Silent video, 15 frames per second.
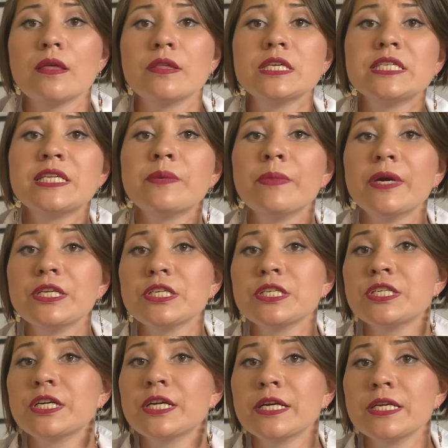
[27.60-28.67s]
This dramatic
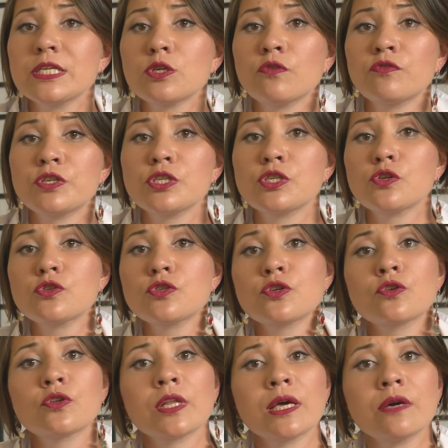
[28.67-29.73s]
decrease of
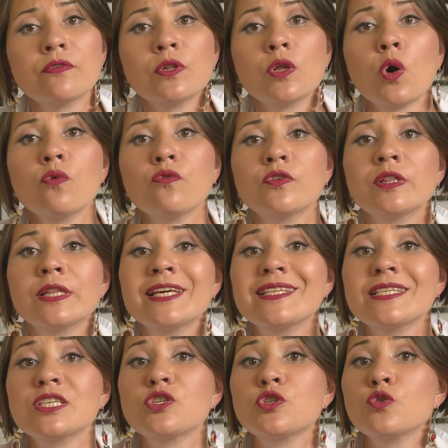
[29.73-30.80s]
testosterone level often
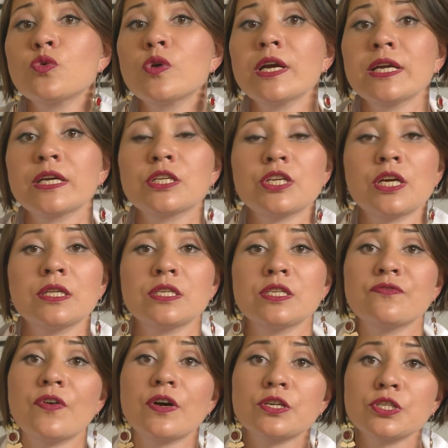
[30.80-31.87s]
leads to erectile
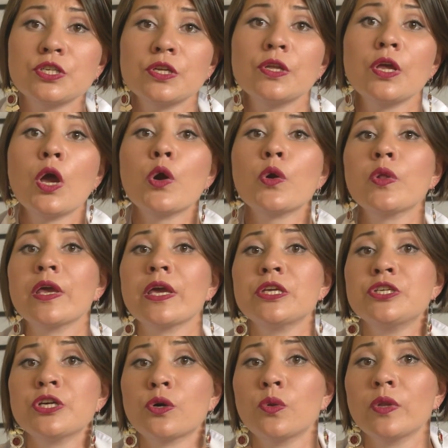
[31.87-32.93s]
dysfunction, early
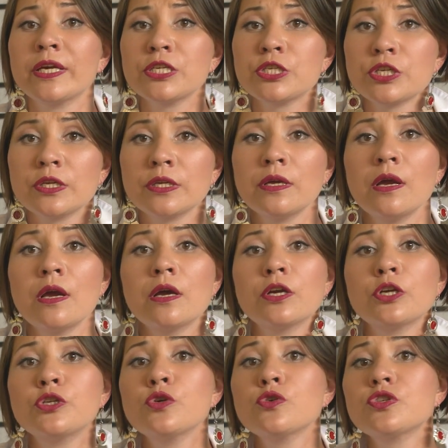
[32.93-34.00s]
ejaculation,
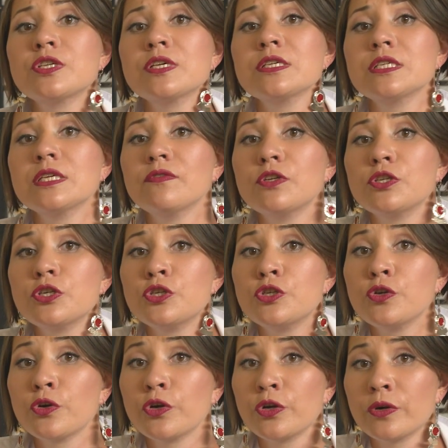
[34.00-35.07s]
reduced sensitivity
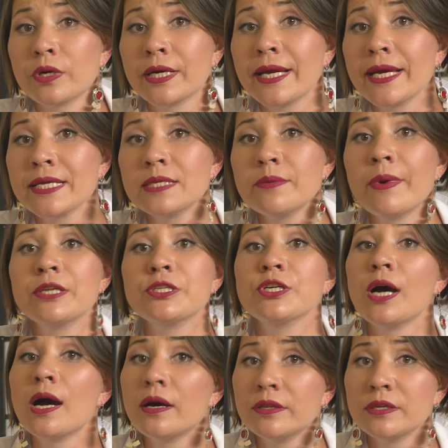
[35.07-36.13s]
during orgasm and
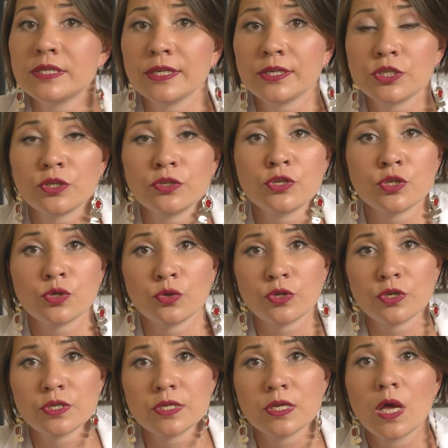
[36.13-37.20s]
other sexual
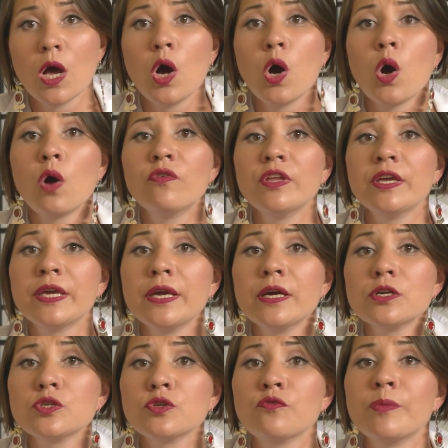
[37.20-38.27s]
disorders. Over the
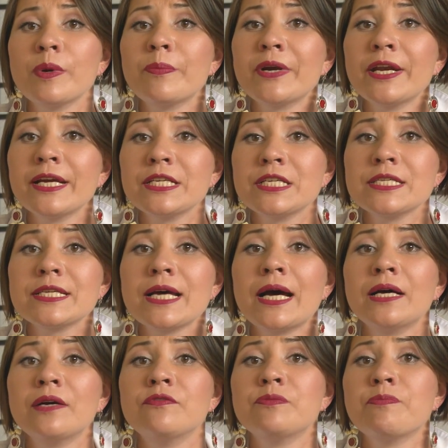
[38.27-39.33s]
years of my practice, I
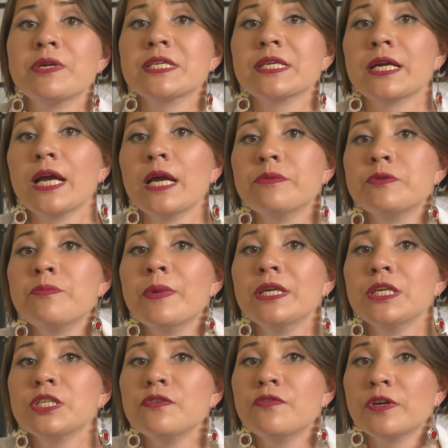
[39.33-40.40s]
have prescribed
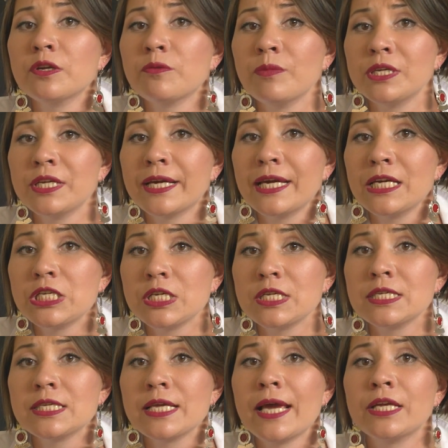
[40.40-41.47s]
many different
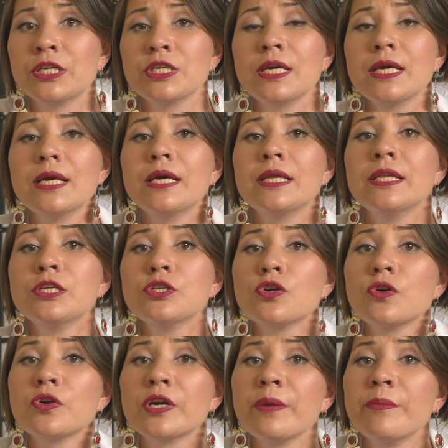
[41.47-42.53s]
medications and
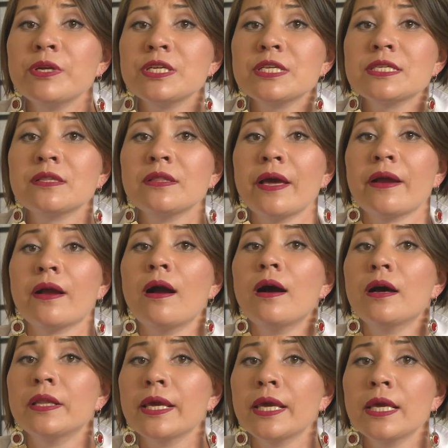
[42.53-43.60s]
natural remedies like
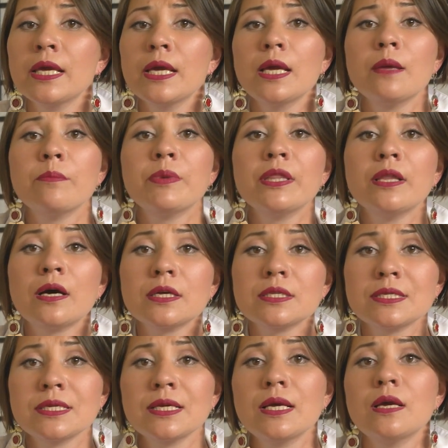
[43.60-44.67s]
honey,
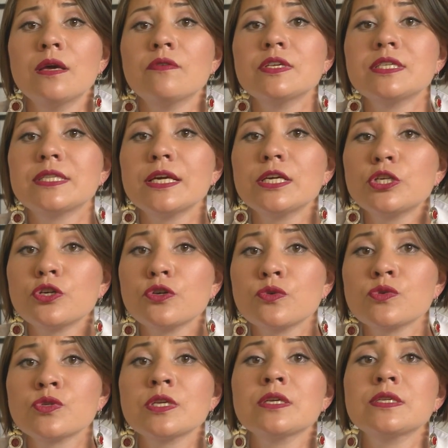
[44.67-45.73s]
peanuts,
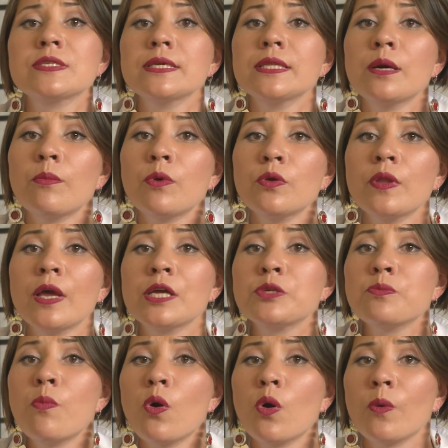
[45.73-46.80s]
pistachios, cinnamon
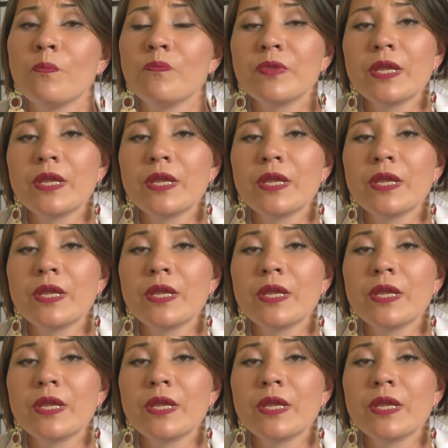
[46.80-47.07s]
and more.